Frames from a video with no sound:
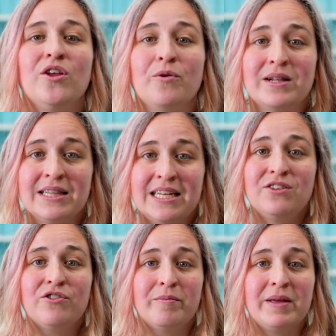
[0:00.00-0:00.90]
You will
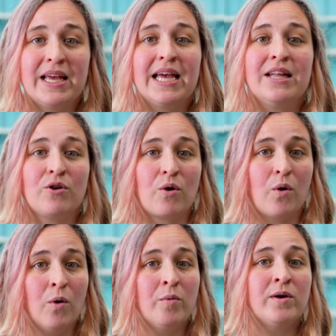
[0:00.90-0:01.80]
need to be in your
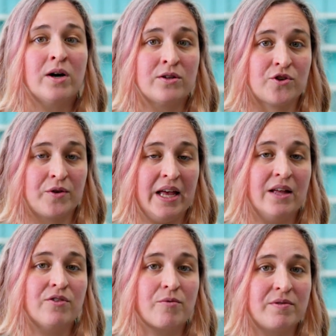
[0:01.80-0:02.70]
home country
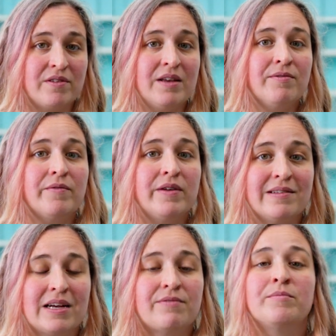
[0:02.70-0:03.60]
to receive the
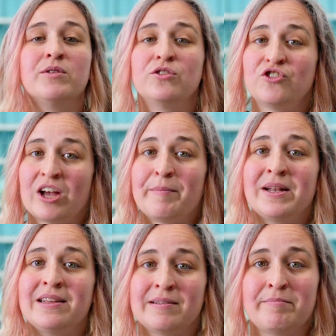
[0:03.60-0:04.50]
visa from the
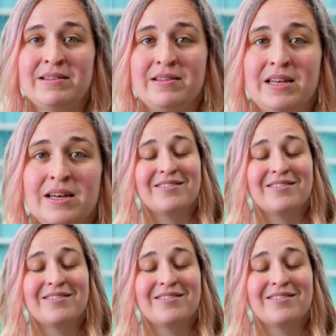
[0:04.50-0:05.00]
Japanese embassy.